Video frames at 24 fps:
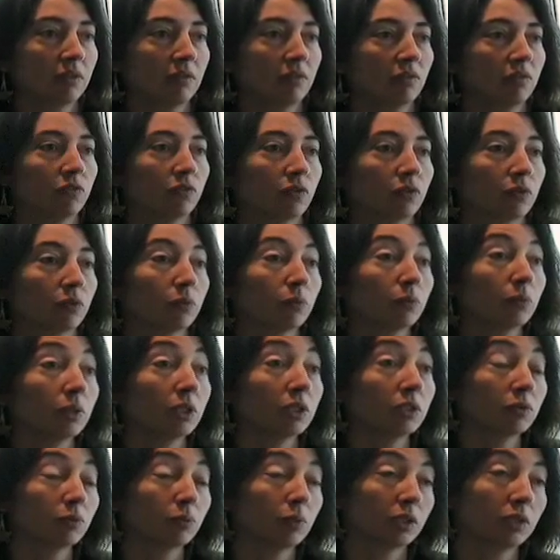for
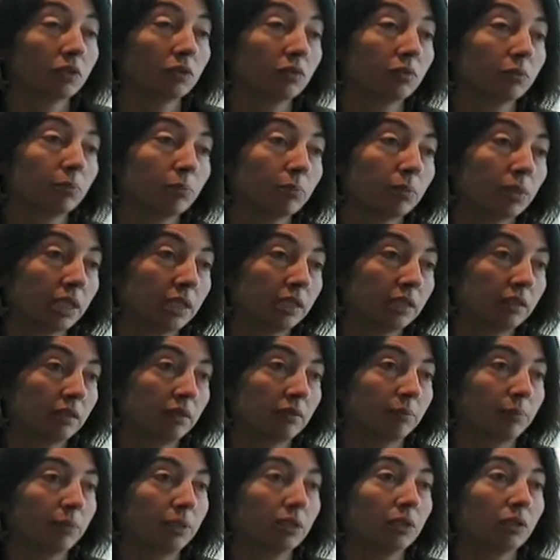which ones might
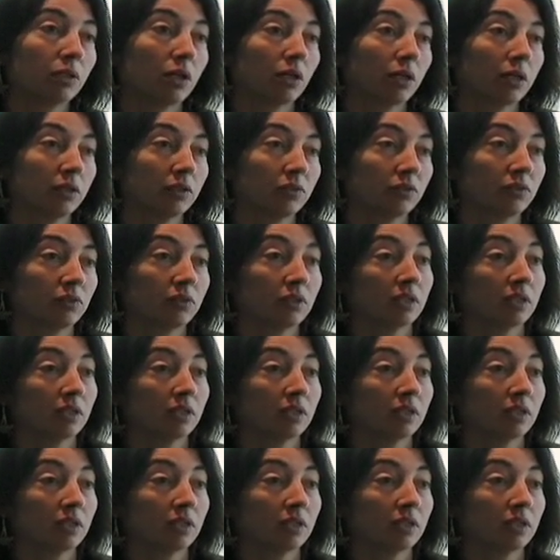be lost